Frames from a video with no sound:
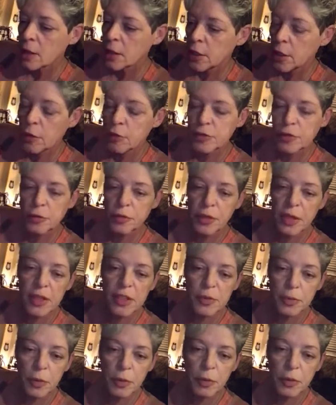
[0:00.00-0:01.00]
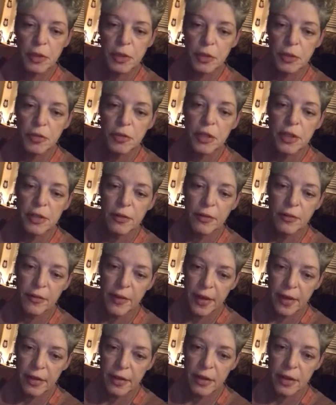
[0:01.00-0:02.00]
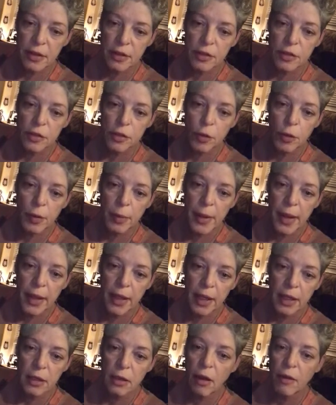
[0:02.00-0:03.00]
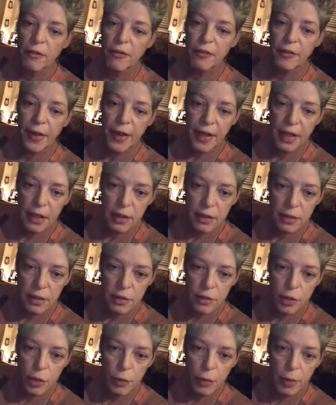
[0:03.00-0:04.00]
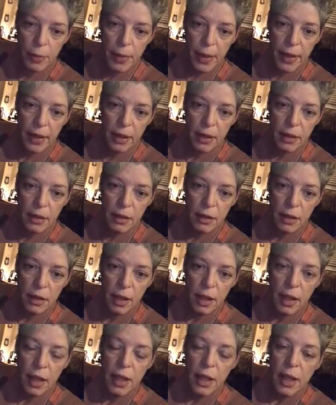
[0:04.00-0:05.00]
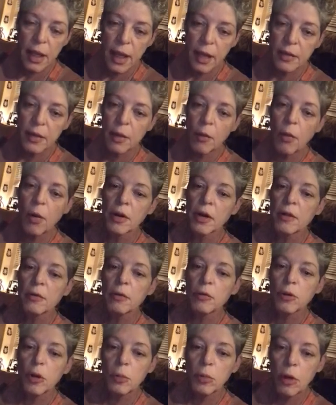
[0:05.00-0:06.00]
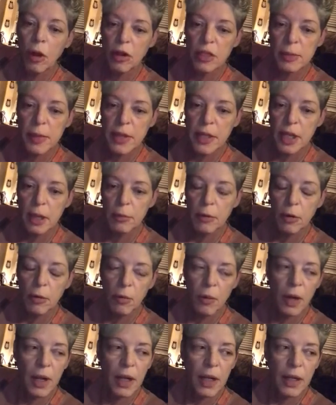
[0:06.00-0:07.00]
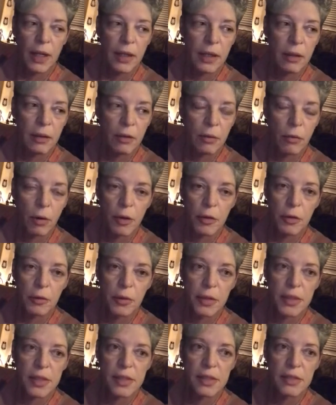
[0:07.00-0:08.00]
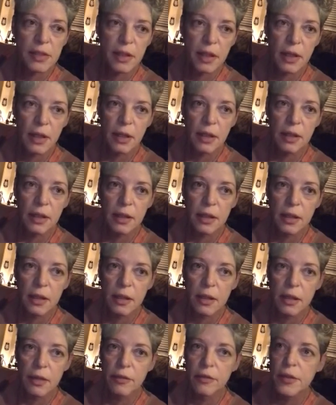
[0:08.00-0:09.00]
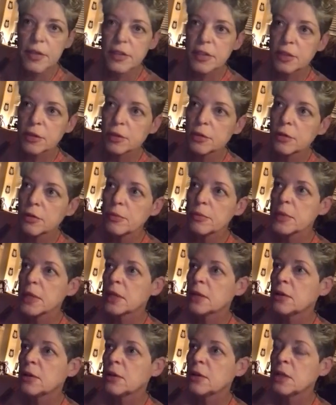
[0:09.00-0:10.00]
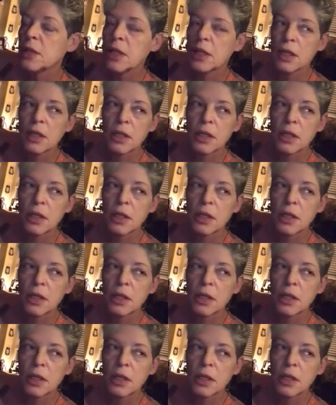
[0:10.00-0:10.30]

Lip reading: You know, so yes, we really do need to faith it till we make it, not fake it till we make it. And that whatever roadblocks may come our way, whether it's physical, mental,